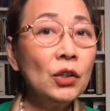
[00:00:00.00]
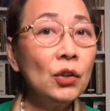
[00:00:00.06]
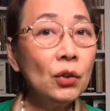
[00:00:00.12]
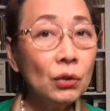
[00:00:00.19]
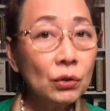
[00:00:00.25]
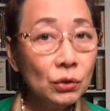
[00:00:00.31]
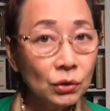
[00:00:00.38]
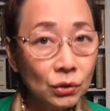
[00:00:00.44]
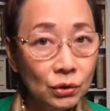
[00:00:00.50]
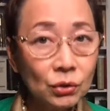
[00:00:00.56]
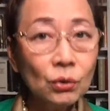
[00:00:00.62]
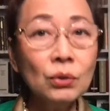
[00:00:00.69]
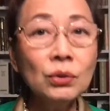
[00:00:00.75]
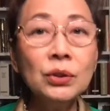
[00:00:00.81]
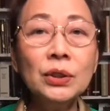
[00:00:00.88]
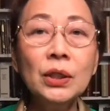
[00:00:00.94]
your
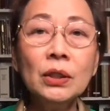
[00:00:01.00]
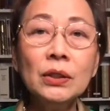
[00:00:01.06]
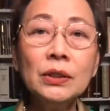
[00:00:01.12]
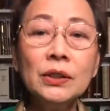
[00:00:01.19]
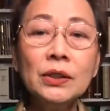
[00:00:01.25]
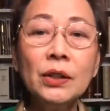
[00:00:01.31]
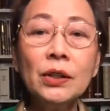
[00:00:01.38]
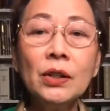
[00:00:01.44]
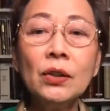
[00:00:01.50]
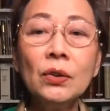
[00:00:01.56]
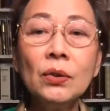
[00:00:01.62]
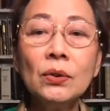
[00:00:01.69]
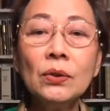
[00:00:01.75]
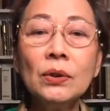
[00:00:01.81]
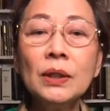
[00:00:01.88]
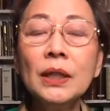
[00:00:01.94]
social
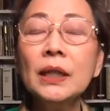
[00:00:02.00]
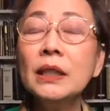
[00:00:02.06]
circle.